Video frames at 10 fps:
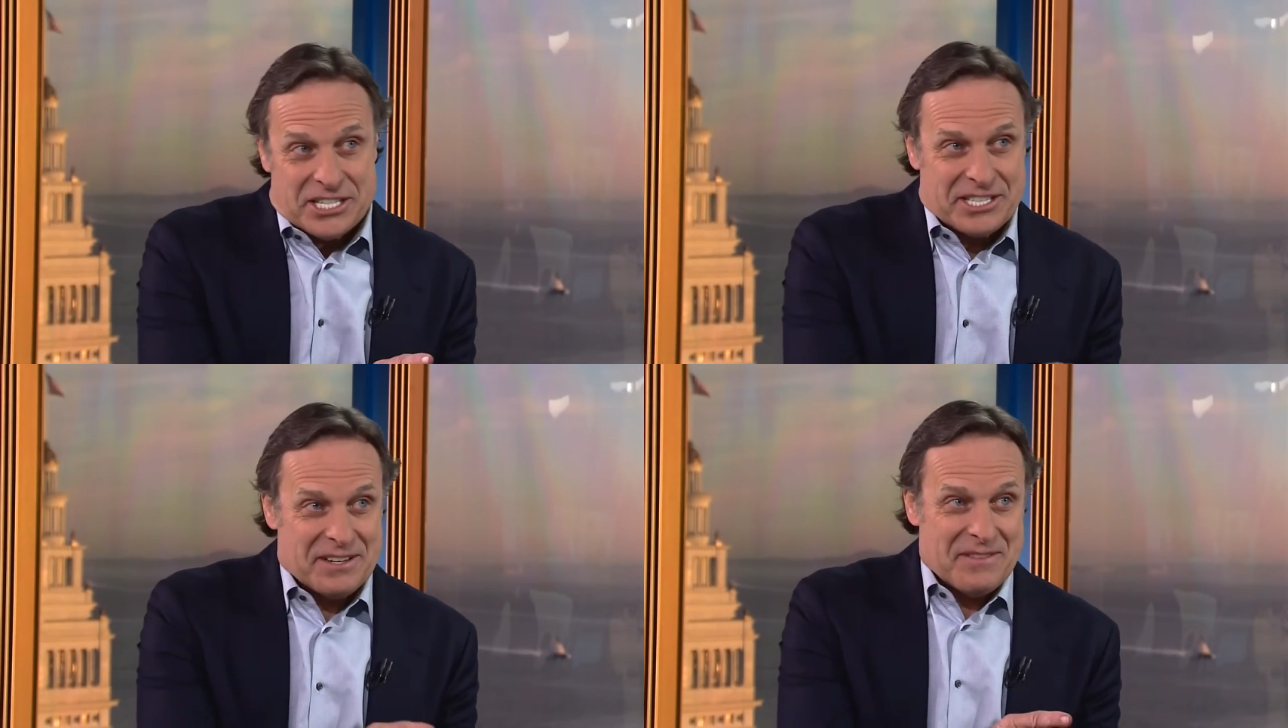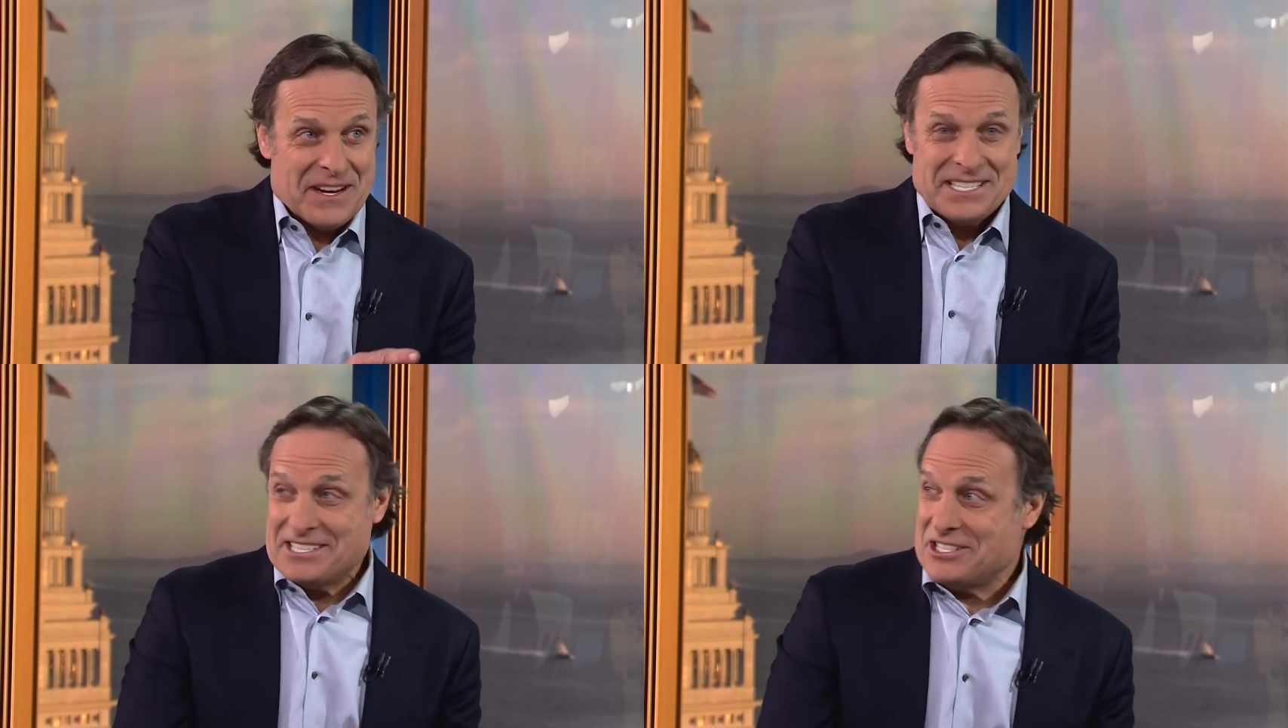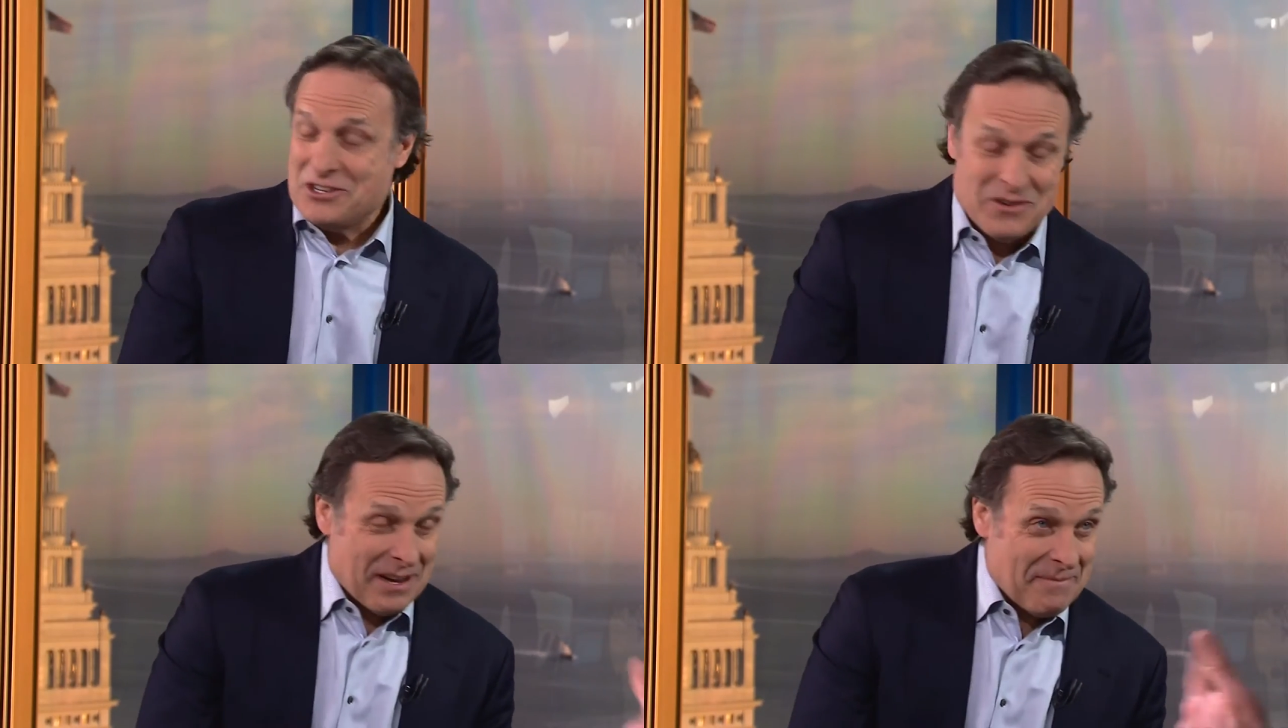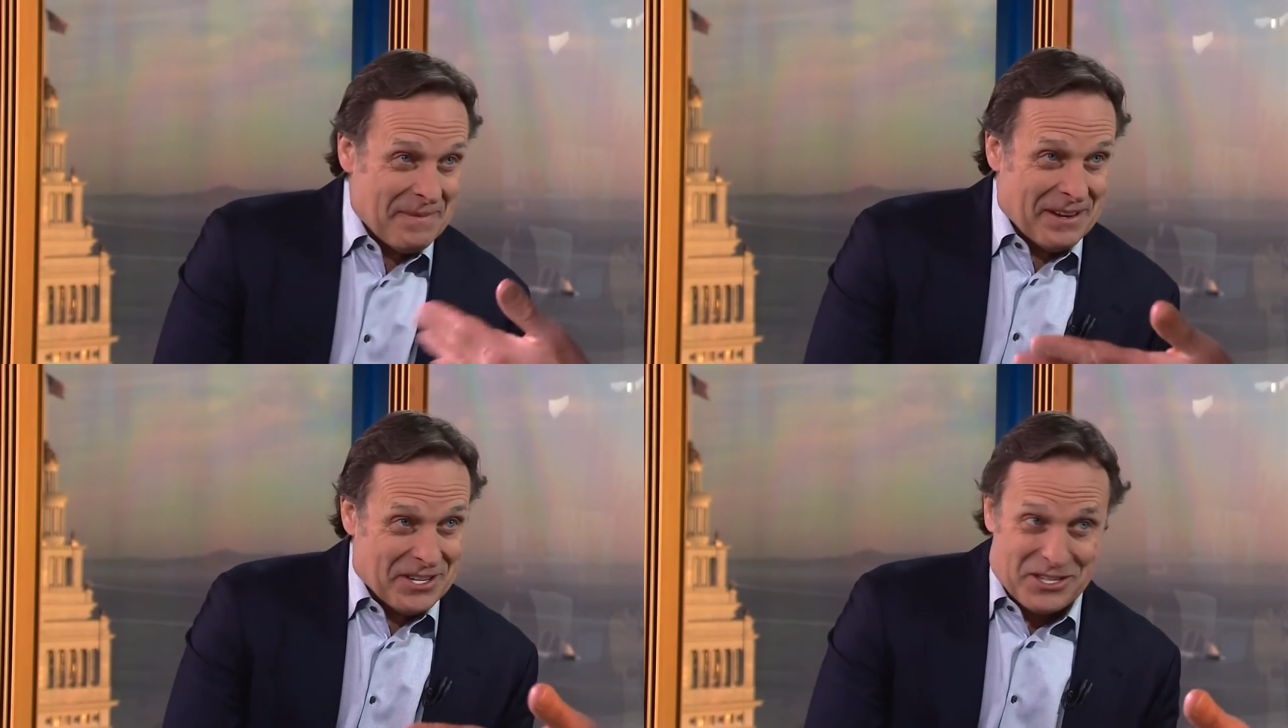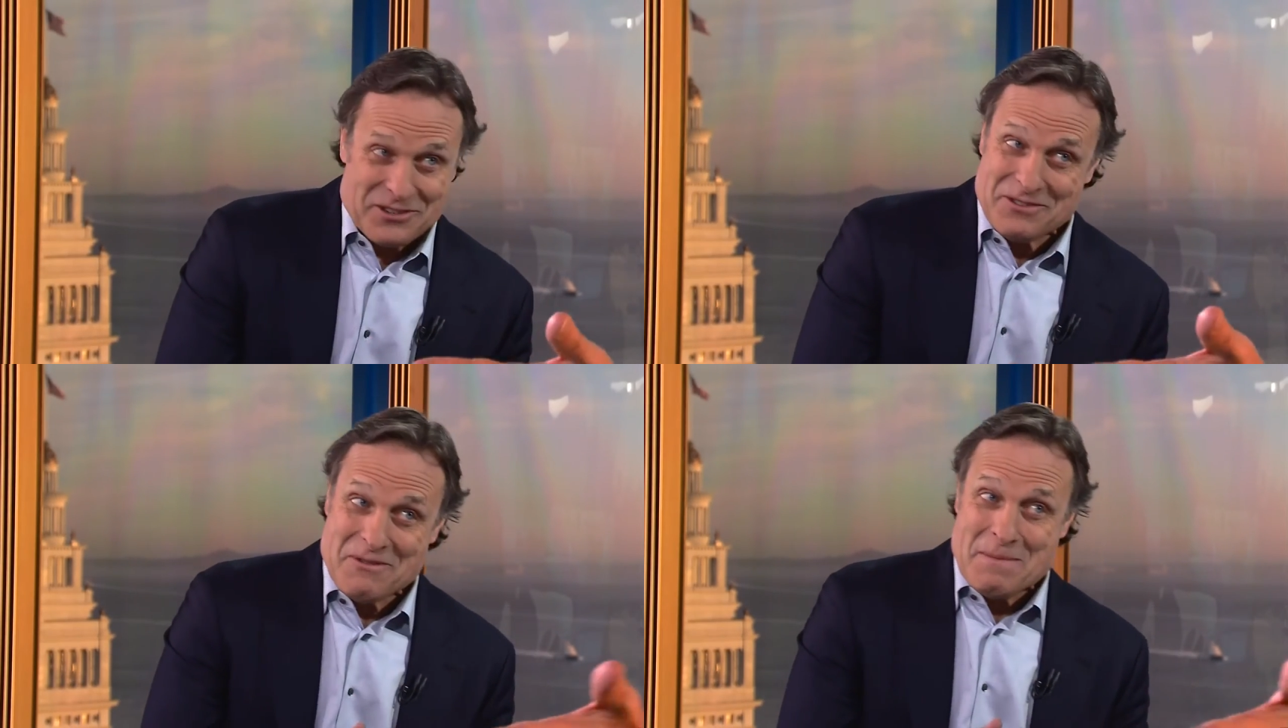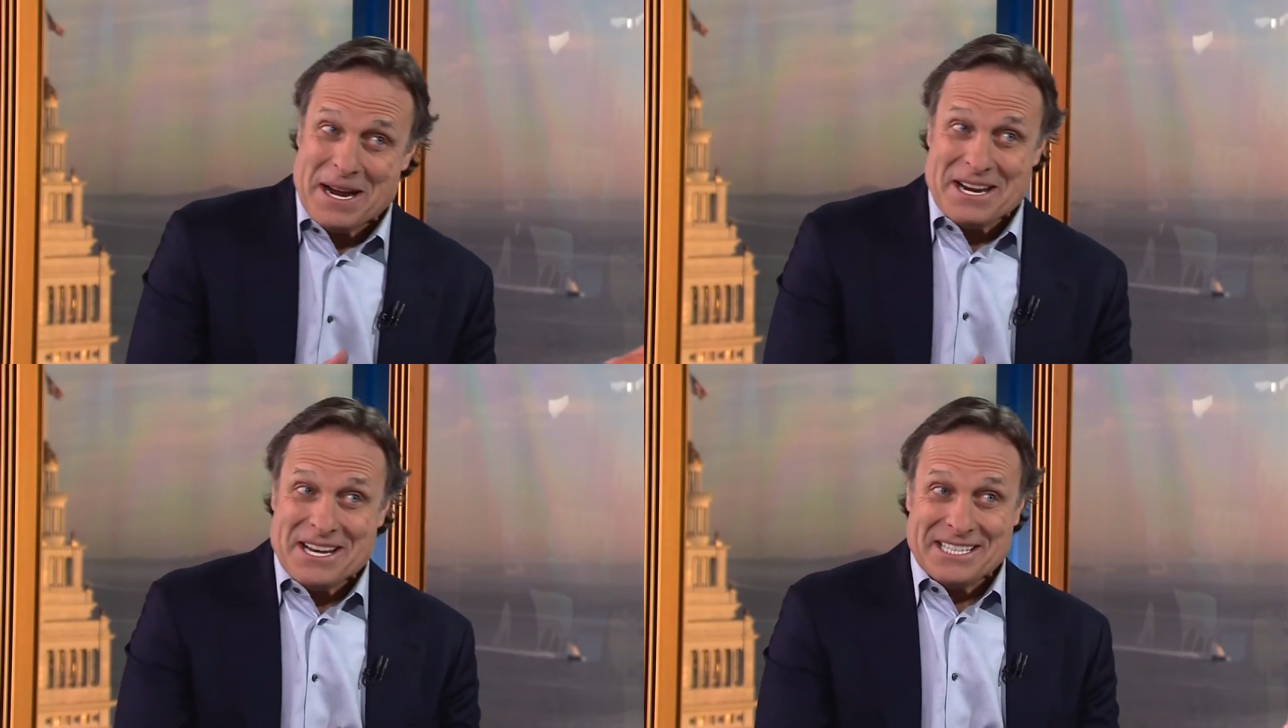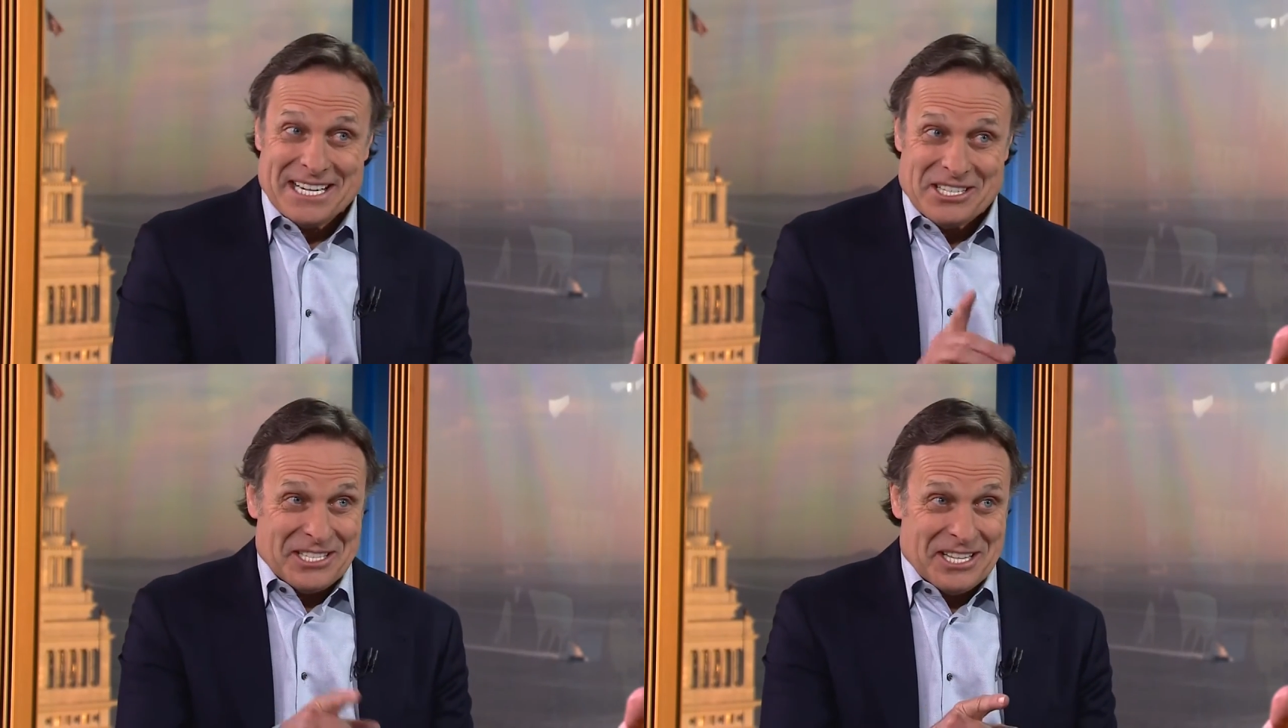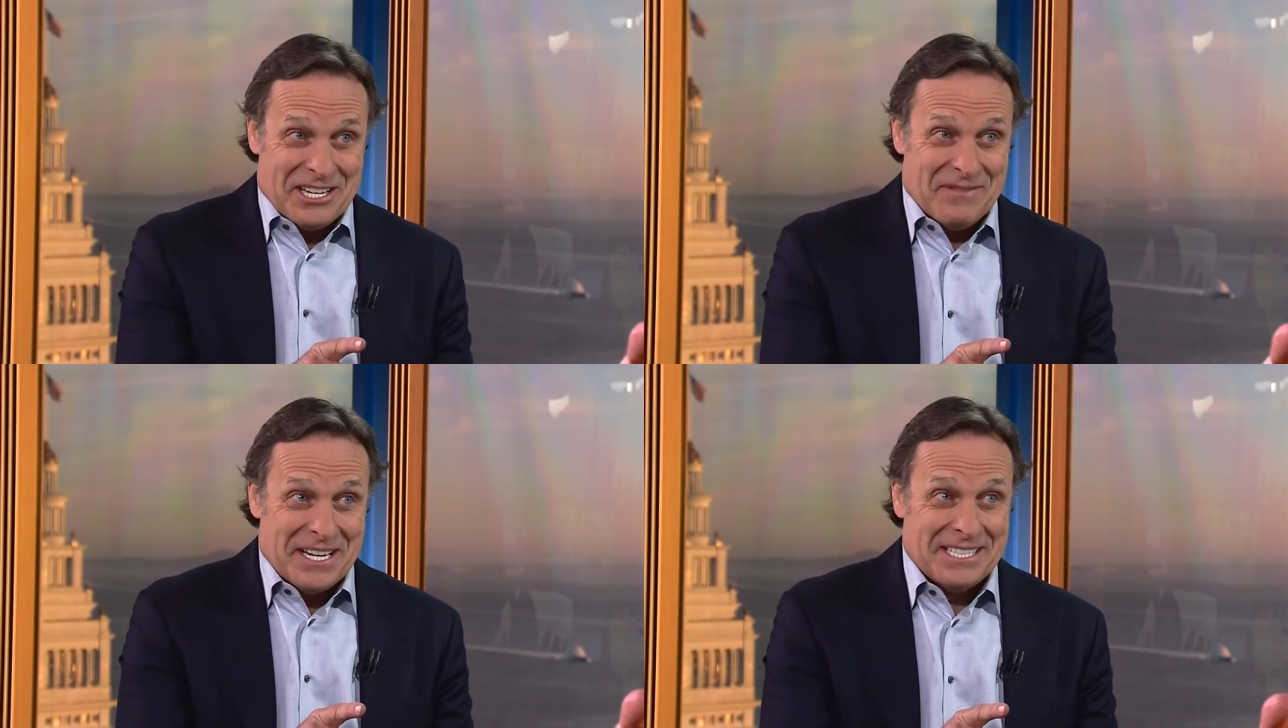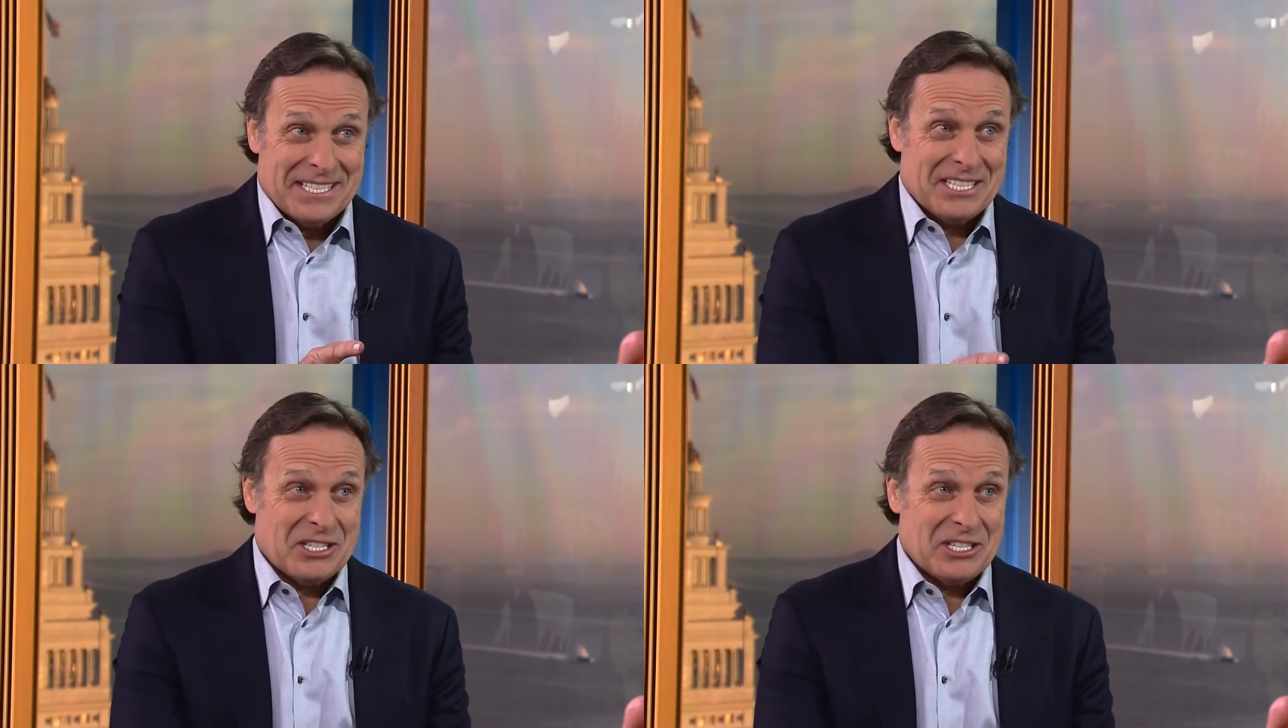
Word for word: just the devices too. I just remind you, it's not just the devices.